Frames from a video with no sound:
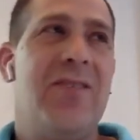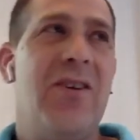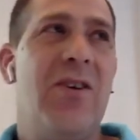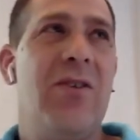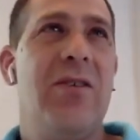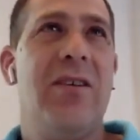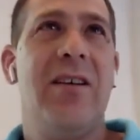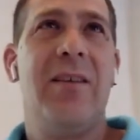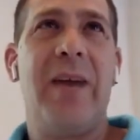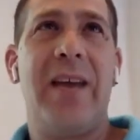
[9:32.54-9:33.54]
So
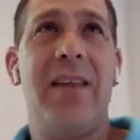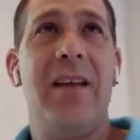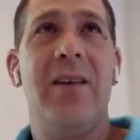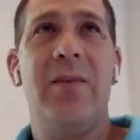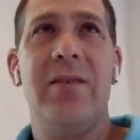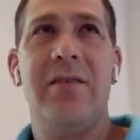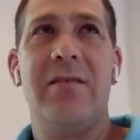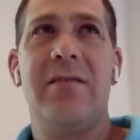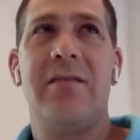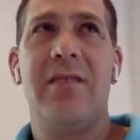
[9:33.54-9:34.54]
back then it
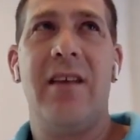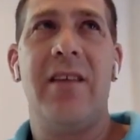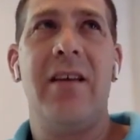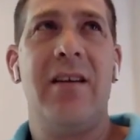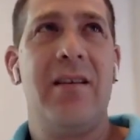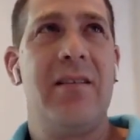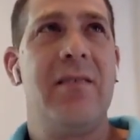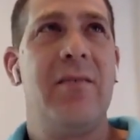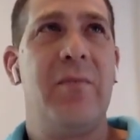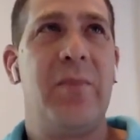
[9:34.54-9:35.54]
was, I think,
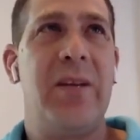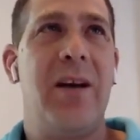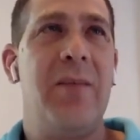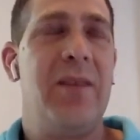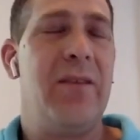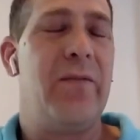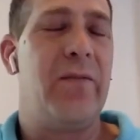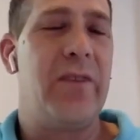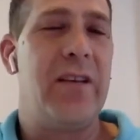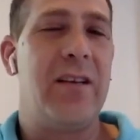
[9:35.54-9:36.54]
predominantly
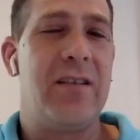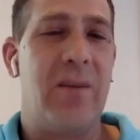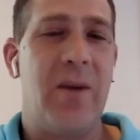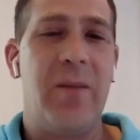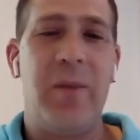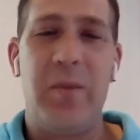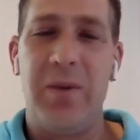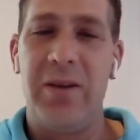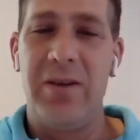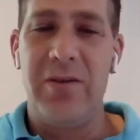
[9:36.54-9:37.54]
free because they wanted
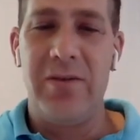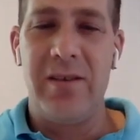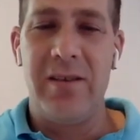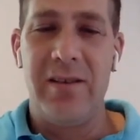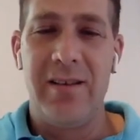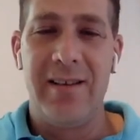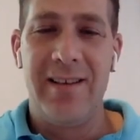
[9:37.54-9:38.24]
people to use it.